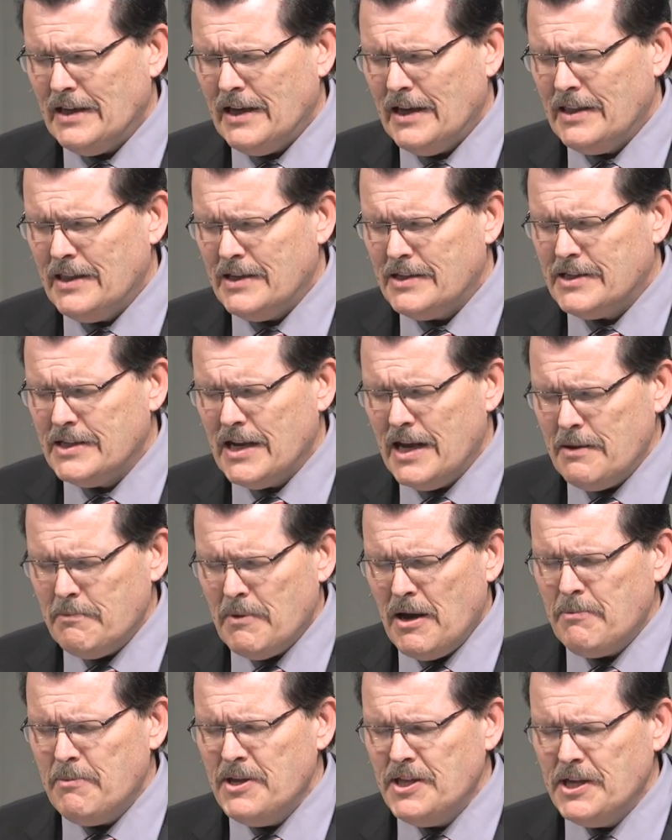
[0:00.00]
and that tonight
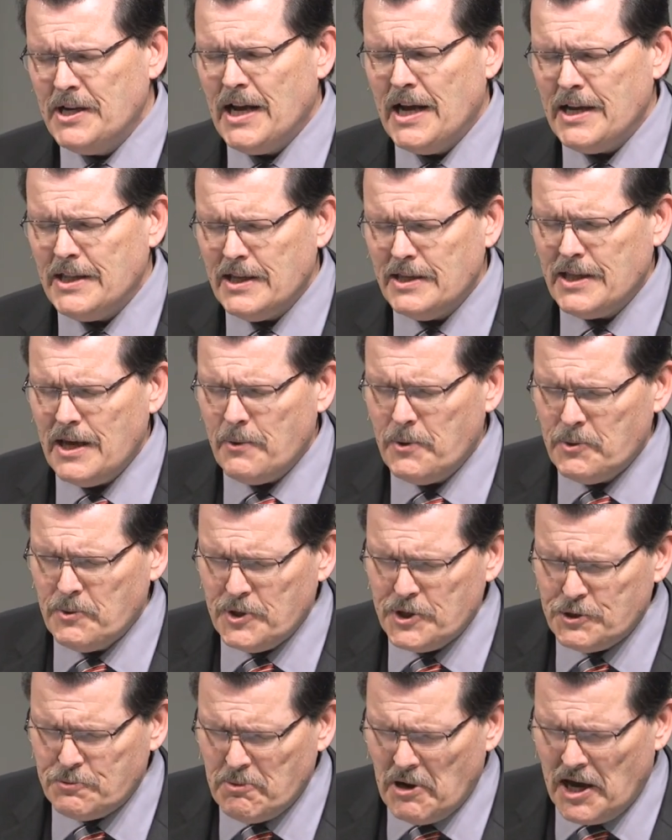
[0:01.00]
might be the night that they would
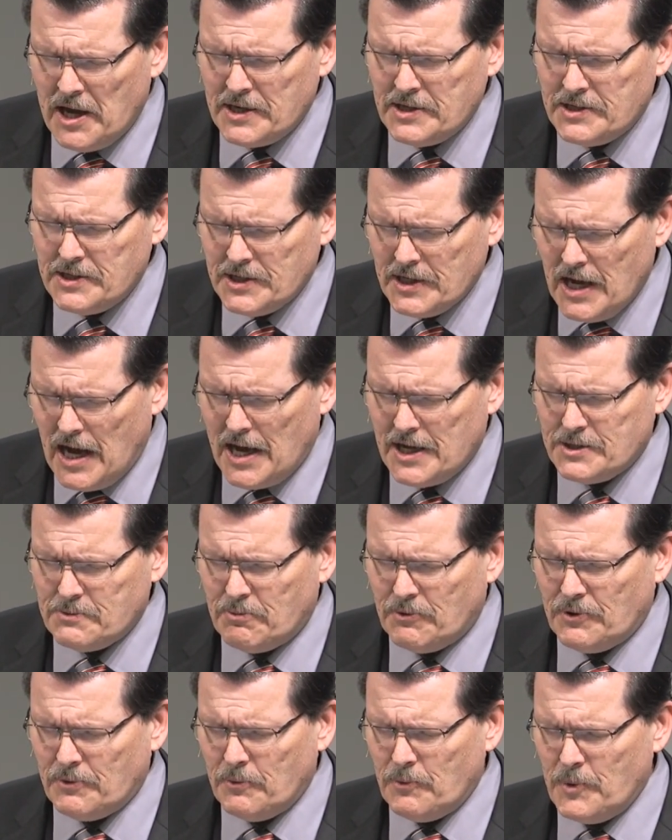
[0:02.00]
respond to the
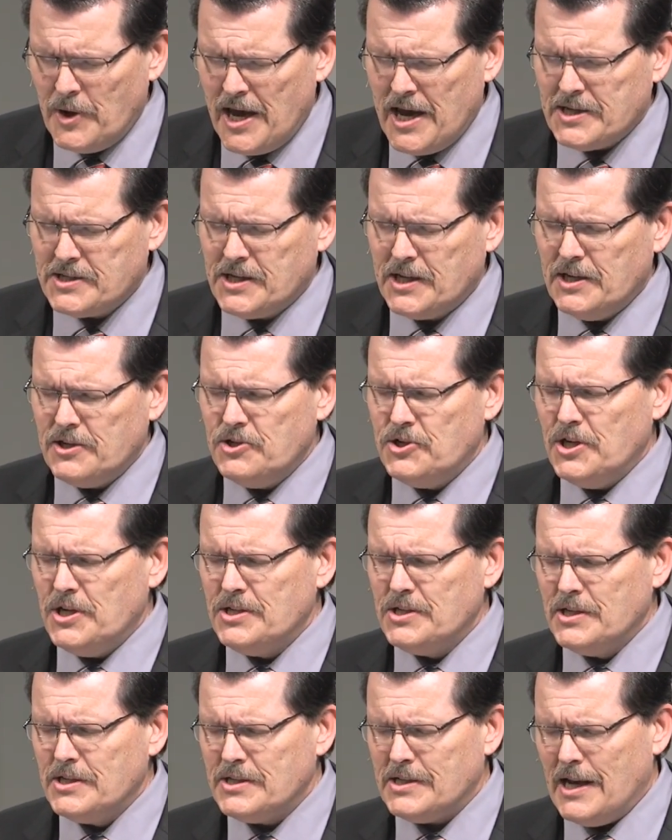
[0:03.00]
gospel. We ask it in
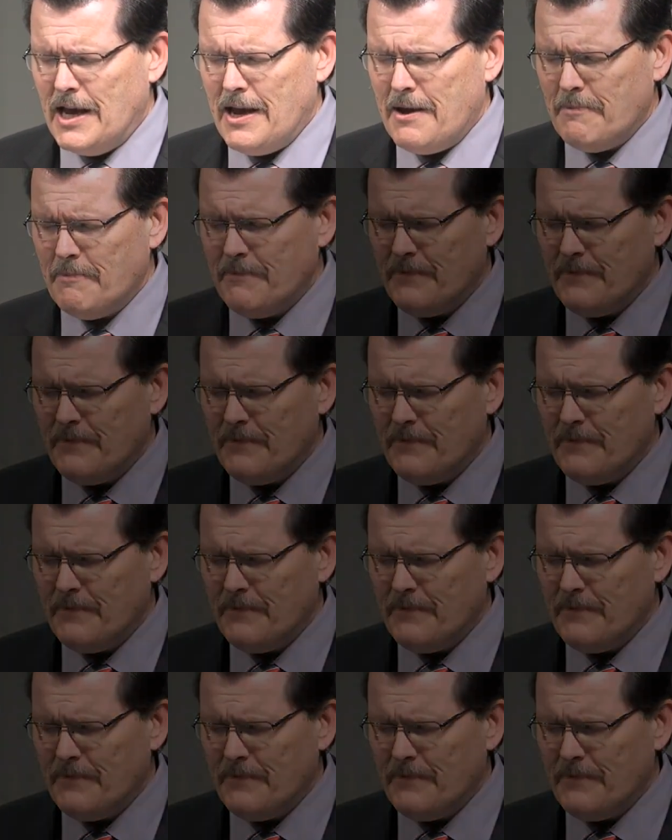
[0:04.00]
Jesus' name.